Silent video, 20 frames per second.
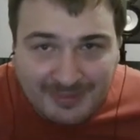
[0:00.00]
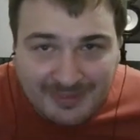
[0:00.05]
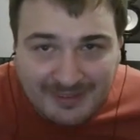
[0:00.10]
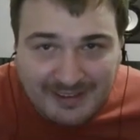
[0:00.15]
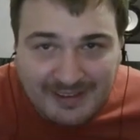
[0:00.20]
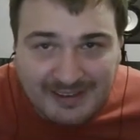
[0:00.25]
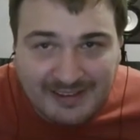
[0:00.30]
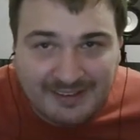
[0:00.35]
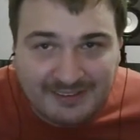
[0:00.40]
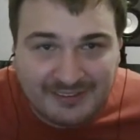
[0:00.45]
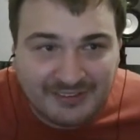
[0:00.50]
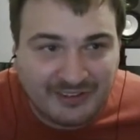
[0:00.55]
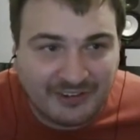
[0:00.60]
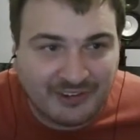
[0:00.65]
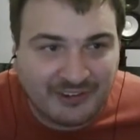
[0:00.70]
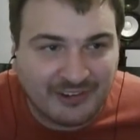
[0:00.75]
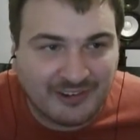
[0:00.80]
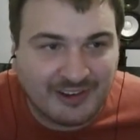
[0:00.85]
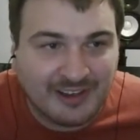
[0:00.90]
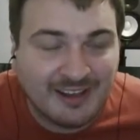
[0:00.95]
Yeah,
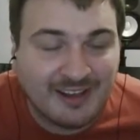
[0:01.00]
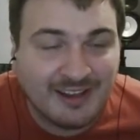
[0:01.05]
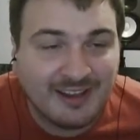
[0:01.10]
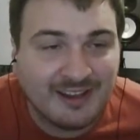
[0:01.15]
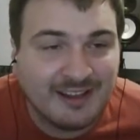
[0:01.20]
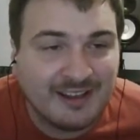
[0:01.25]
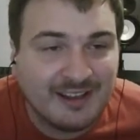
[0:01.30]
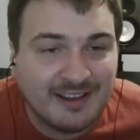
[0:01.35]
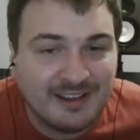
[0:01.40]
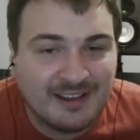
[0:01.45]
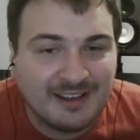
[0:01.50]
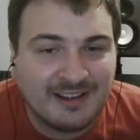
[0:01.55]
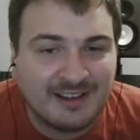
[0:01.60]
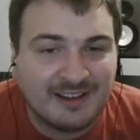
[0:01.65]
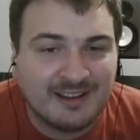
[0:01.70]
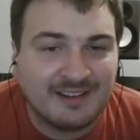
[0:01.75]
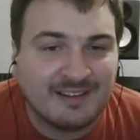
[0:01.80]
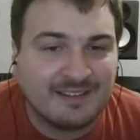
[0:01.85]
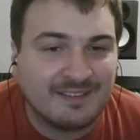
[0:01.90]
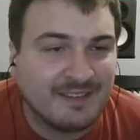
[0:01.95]
so
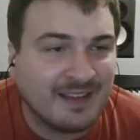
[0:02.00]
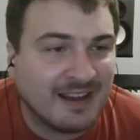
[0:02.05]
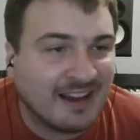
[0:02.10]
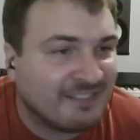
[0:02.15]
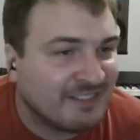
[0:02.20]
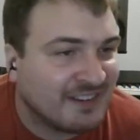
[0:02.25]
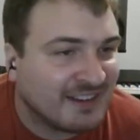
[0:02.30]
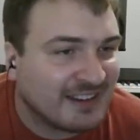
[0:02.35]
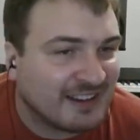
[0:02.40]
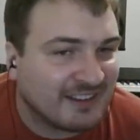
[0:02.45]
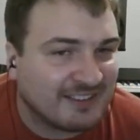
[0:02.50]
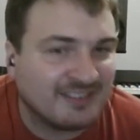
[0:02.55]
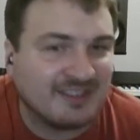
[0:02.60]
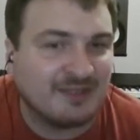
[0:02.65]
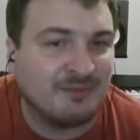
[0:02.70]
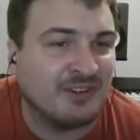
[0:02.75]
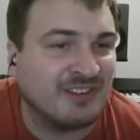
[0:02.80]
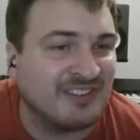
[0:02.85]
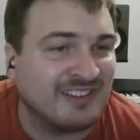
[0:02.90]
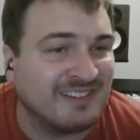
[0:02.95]
I think I've
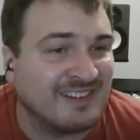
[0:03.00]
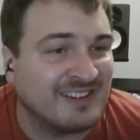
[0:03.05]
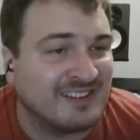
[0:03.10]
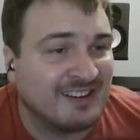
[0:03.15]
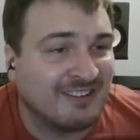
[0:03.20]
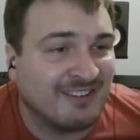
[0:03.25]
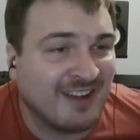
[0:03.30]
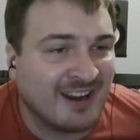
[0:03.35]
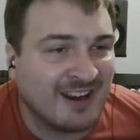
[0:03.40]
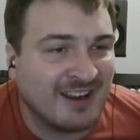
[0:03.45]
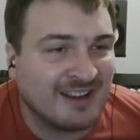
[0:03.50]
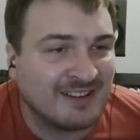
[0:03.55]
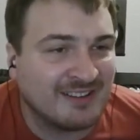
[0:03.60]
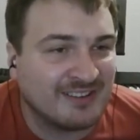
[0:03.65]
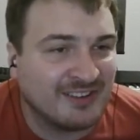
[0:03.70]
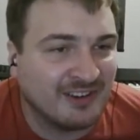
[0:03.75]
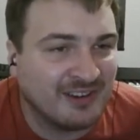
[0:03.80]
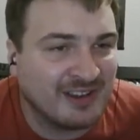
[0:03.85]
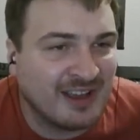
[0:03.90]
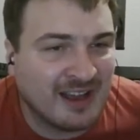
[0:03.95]
said most of this already.
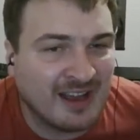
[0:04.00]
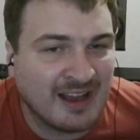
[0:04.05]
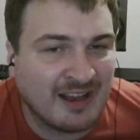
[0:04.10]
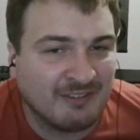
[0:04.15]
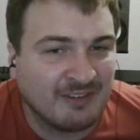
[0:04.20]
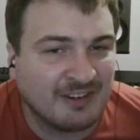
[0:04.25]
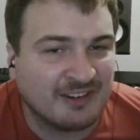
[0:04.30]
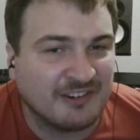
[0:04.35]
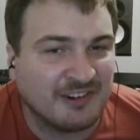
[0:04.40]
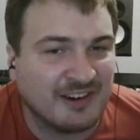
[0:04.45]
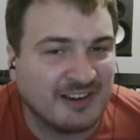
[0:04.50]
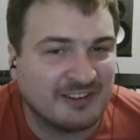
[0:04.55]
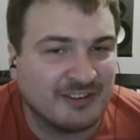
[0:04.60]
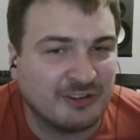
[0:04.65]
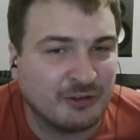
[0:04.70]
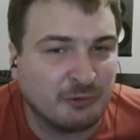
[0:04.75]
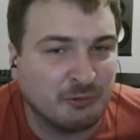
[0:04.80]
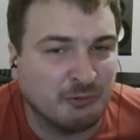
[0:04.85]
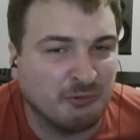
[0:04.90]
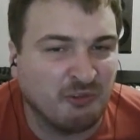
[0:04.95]
So yeah, I will try
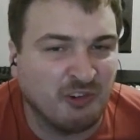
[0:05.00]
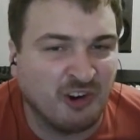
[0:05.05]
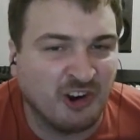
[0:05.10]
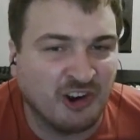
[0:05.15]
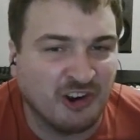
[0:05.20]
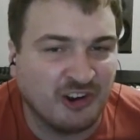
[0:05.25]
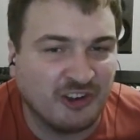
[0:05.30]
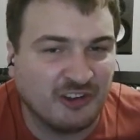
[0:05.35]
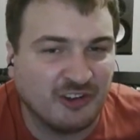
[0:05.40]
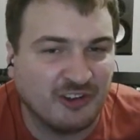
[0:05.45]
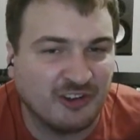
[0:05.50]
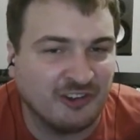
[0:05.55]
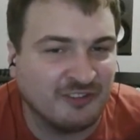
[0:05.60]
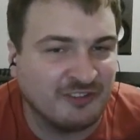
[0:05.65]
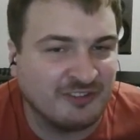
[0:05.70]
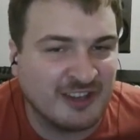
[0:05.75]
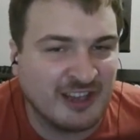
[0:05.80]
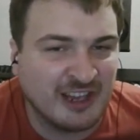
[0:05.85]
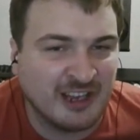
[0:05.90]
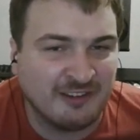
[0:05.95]
to work
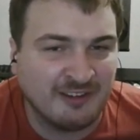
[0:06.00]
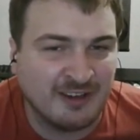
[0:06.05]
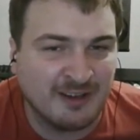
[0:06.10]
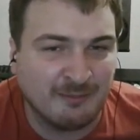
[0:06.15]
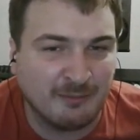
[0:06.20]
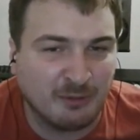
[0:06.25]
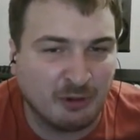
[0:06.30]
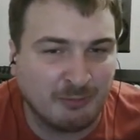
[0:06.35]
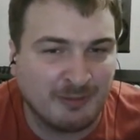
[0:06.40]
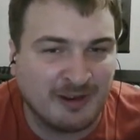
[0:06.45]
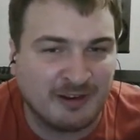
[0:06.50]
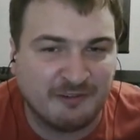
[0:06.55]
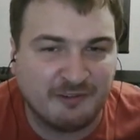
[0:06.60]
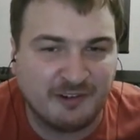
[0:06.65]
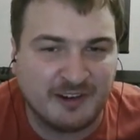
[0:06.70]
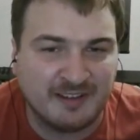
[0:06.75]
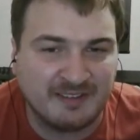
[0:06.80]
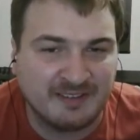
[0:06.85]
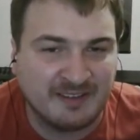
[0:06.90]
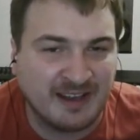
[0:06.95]
on neovim on my
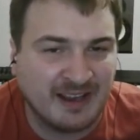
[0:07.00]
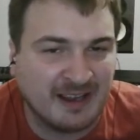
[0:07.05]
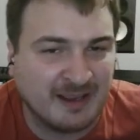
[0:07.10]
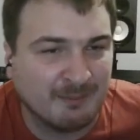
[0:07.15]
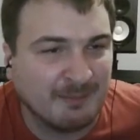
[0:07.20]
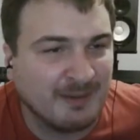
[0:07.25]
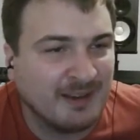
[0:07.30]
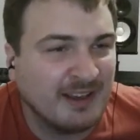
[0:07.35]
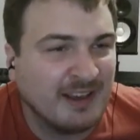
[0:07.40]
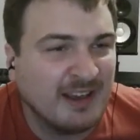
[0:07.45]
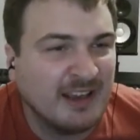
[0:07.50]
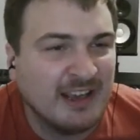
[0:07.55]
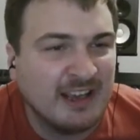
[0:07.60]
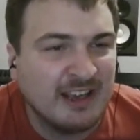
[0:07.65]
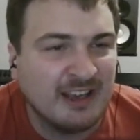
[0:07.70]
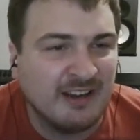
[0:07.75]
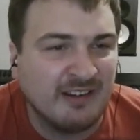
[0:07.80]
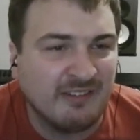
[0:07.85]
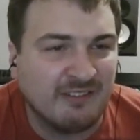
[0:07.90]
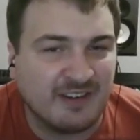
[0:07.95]
free time,
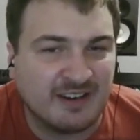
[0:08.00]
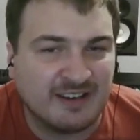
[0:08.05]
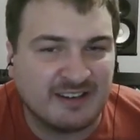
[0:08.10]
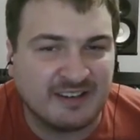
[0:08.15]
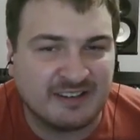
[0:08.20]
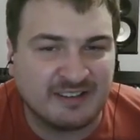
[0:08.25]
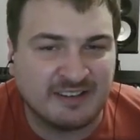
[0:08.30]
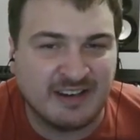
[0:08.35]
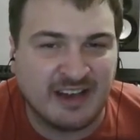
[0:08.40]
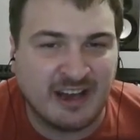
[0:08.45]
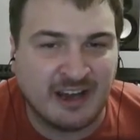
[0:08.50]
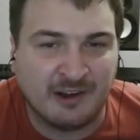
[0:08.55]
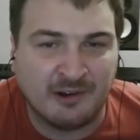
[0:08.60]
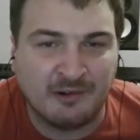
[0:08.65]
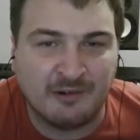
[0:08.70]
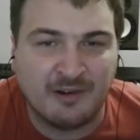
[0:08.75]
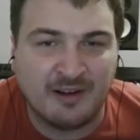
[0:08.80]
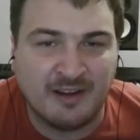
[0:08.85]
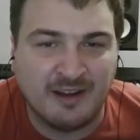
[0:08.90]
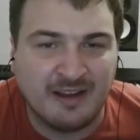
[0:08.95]
which is
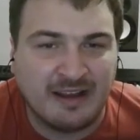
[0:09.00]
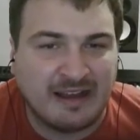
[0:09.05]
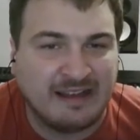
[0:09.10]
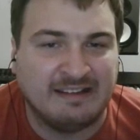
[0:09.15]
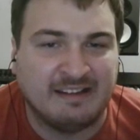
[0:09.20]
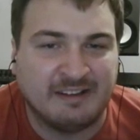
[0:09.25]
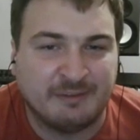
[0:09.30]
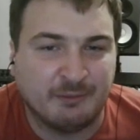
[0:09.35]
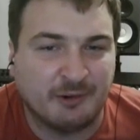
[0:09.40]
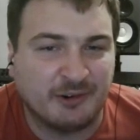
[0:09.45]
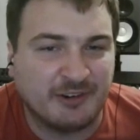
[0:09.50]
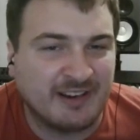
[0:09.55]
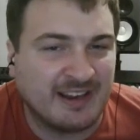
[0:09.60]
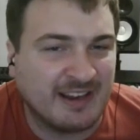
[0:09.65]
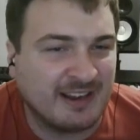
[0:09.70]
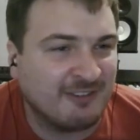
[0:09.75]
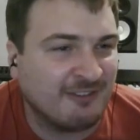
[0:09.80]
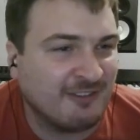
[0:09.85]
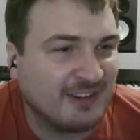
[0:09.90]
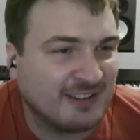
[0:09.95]
now a lot more
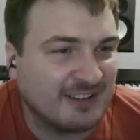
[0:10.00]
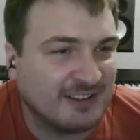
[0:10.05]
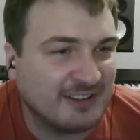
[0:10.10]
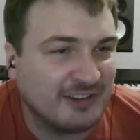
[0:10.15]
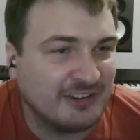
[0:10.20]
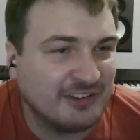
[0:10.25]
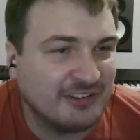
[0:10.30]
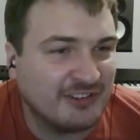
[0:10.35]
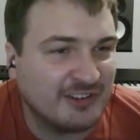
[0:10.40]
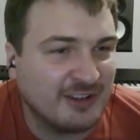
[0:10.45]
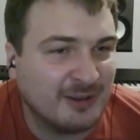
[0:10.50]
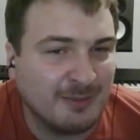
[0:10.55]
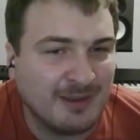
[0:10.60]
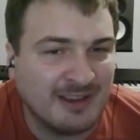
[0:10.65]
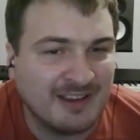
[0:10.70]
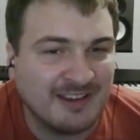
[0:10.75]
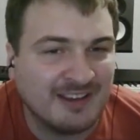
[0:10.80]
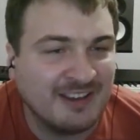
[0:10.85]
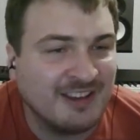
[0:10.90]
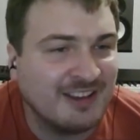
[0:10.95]
time than it used to
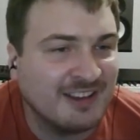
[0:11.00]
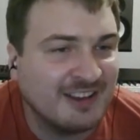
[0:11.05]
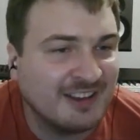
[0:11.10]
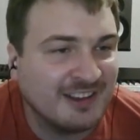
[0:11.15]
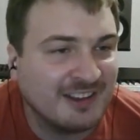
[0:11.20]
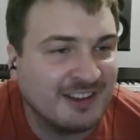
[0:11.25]
be.